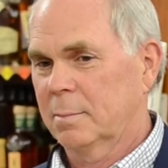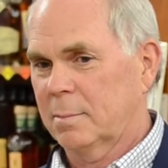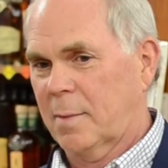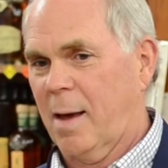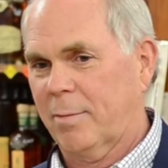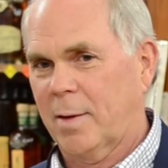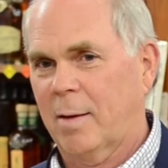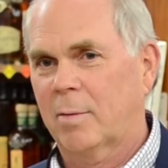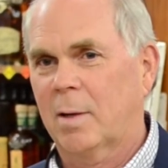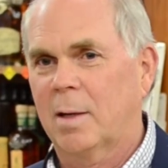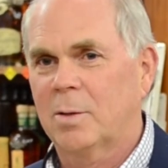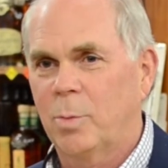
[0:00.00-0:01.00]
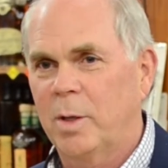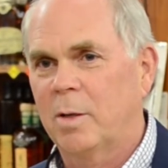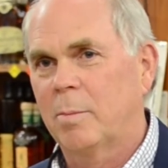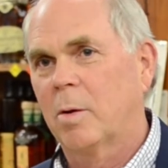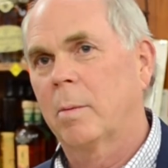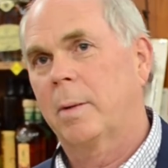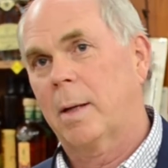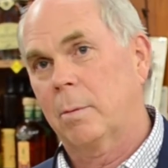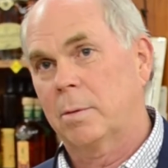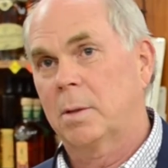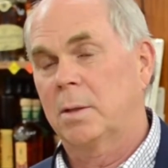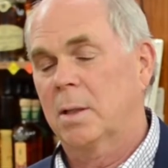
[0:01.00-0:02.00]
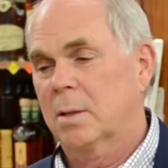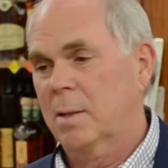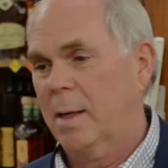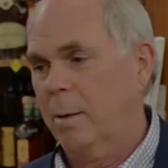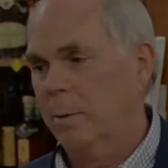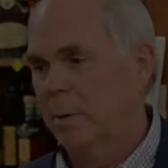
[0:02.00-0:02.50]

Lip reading: Have to have a nice wheated bourbon, I would suggest that.